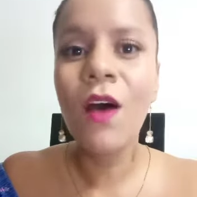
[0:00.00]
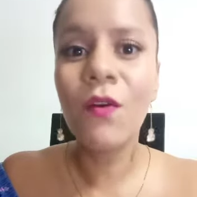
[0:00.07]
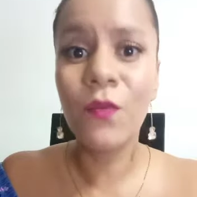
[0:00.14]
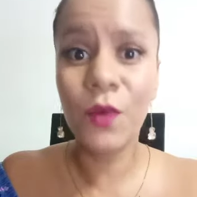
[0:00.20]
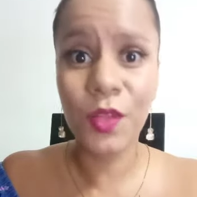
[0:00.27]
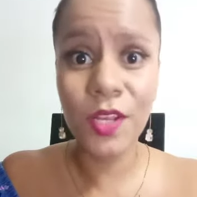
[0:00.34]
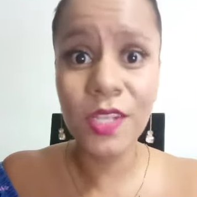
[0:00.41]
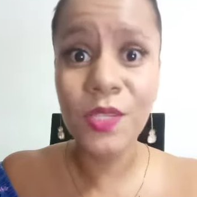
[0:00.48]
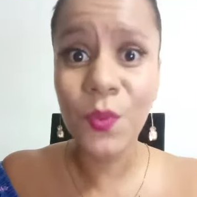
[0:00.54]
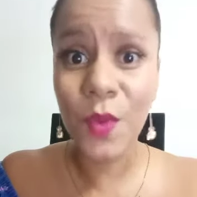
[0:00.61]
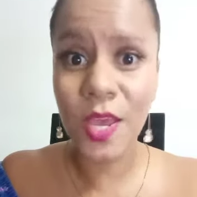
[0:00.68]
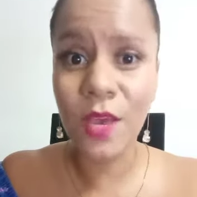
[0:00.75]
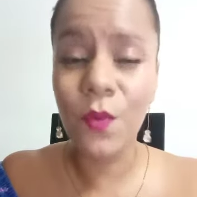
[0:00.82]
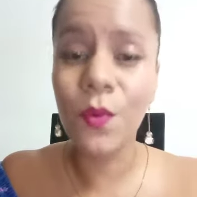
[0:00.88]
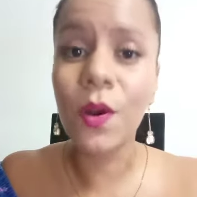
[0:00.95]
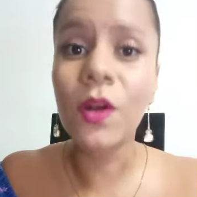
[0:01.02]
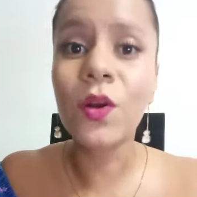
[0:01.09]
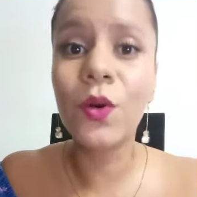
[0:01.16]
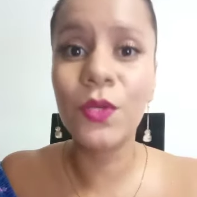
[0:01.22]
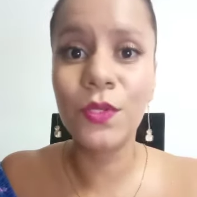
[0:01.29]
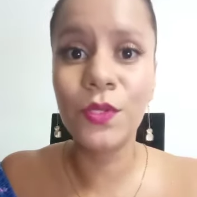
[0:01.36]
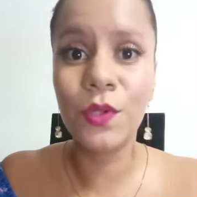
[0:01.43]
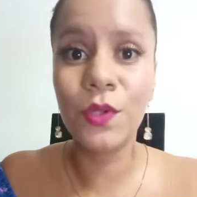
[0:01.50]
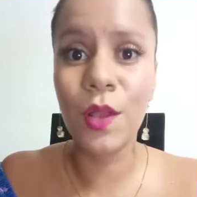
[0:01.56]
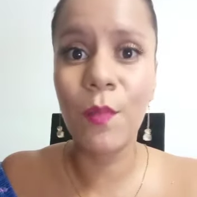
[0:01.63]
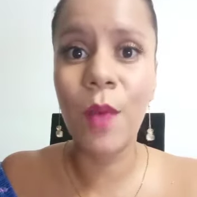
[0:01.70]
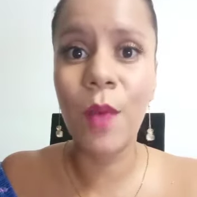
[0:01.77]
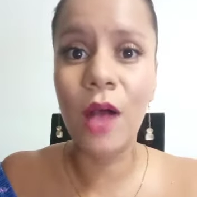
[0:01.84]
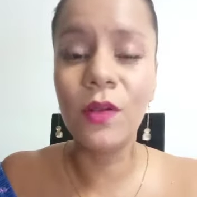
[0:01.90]
For this week we are going to talk
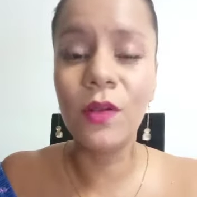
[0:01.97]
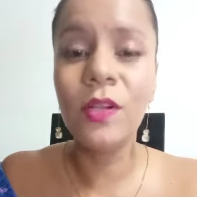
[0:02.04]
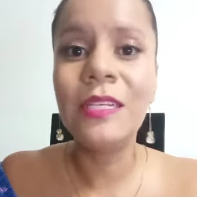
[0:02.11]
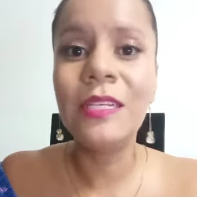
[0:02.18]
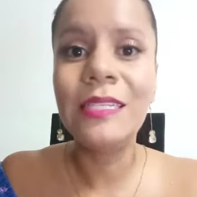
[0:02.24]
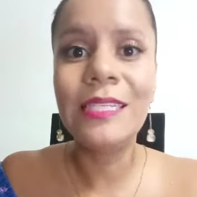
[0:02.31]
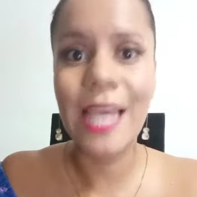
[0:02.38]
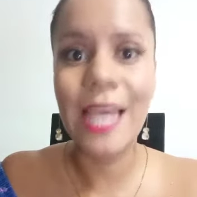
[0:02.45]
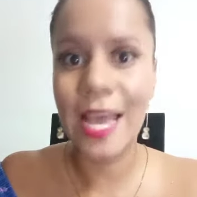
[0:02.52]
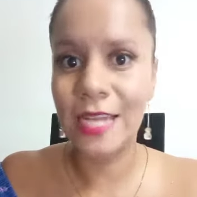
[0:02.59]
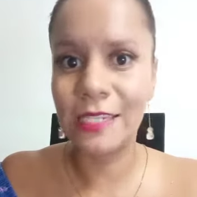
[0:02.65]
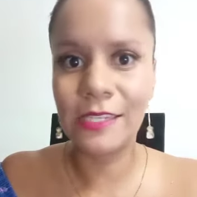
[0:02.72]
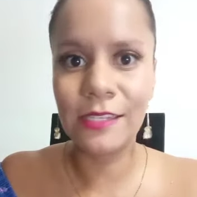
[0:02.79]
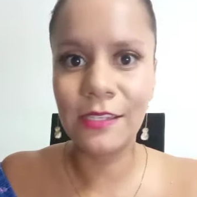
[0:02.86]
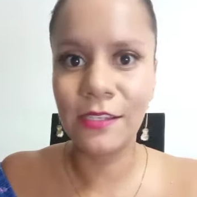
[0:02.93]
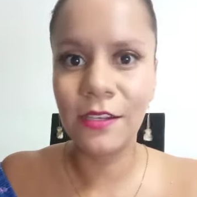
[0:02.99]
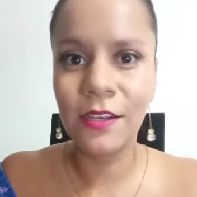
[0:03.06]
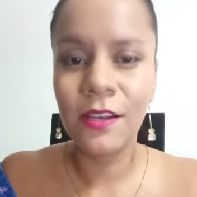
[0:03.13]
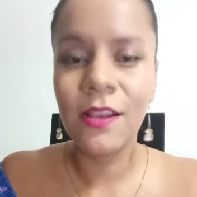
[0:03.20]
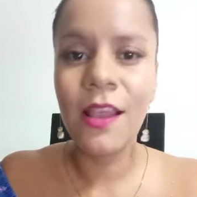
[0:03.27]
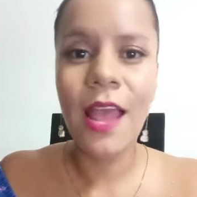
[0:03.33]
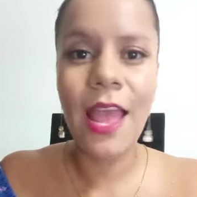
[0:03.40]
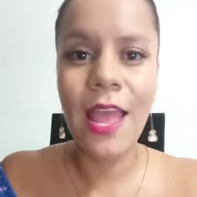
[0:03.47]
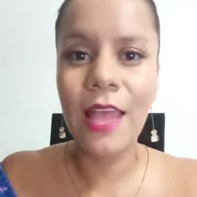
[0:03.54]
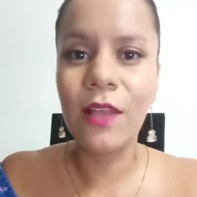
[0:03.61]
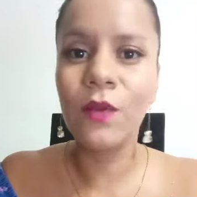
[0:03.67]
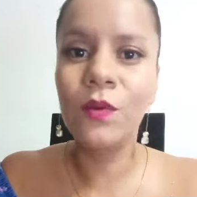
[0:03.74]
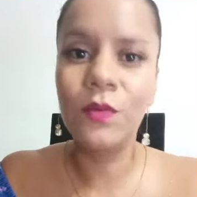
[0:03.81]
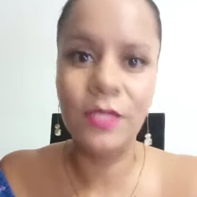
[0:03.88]
about text
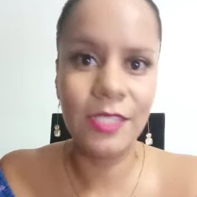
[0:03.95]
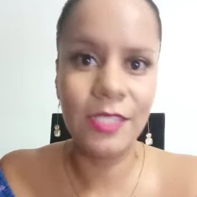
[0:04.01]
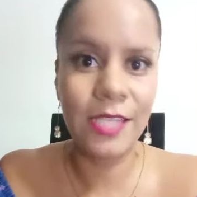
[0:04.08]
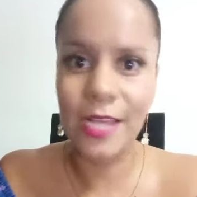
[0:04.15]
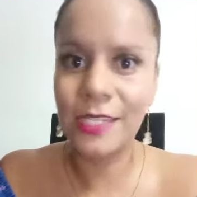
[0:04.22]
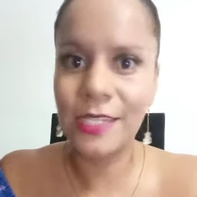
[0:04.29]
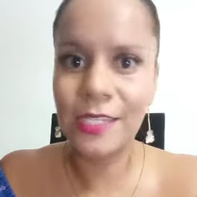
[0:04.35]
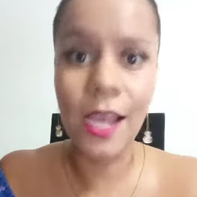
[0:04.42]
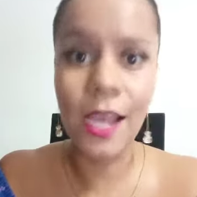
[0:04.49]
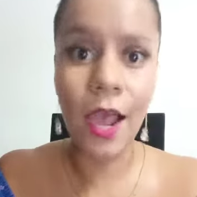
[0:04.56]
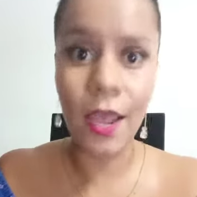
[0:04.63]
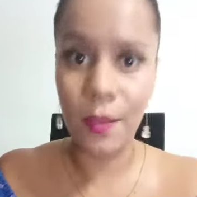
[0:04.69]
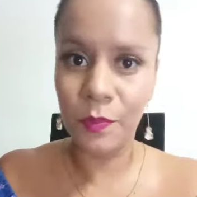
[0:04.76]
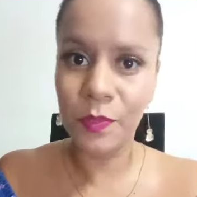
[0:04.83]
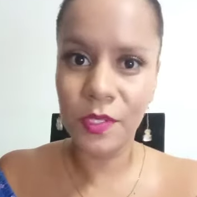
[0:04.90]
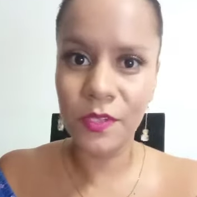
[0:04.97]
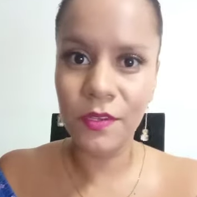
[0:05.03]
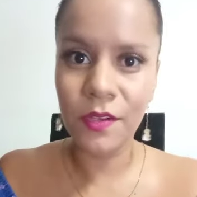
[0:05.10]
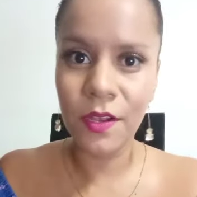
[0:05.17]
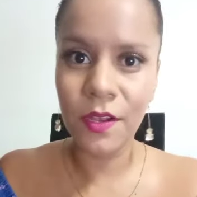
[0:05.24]
and text types.